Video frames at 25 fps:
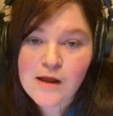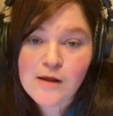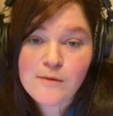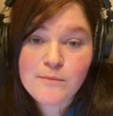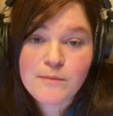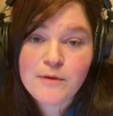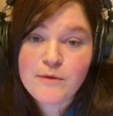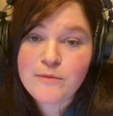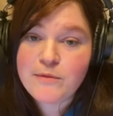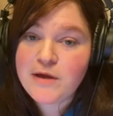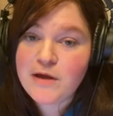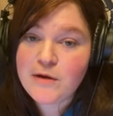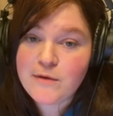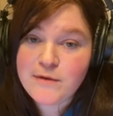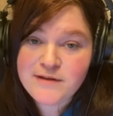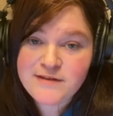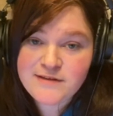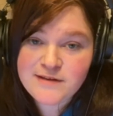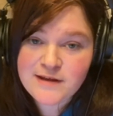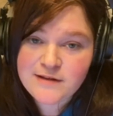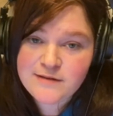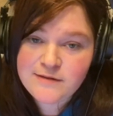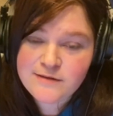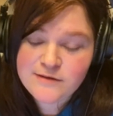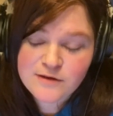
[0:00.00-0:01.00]
But we always
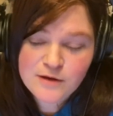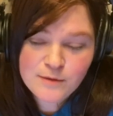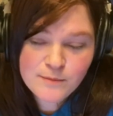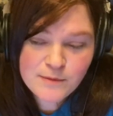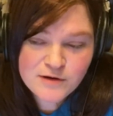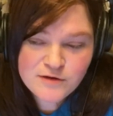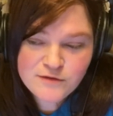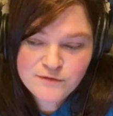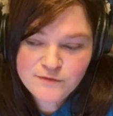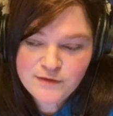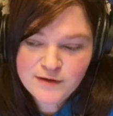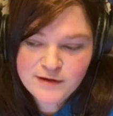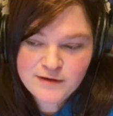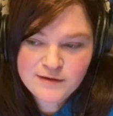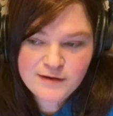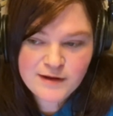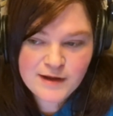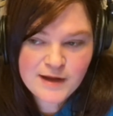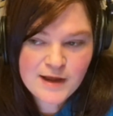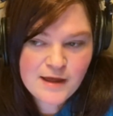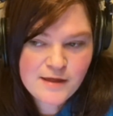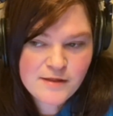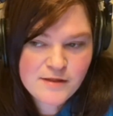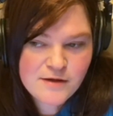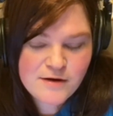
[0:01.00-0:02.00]
had so much fun
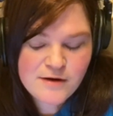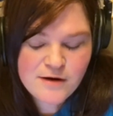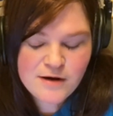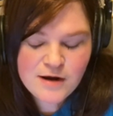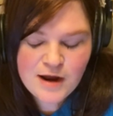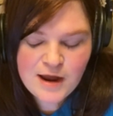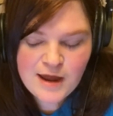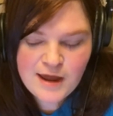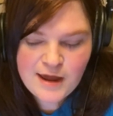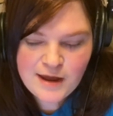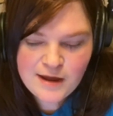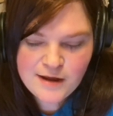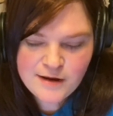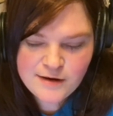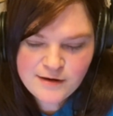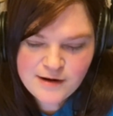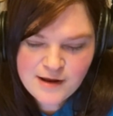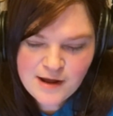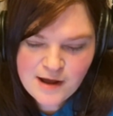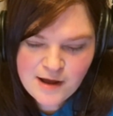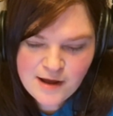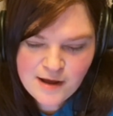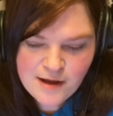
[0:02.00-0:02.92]
together, and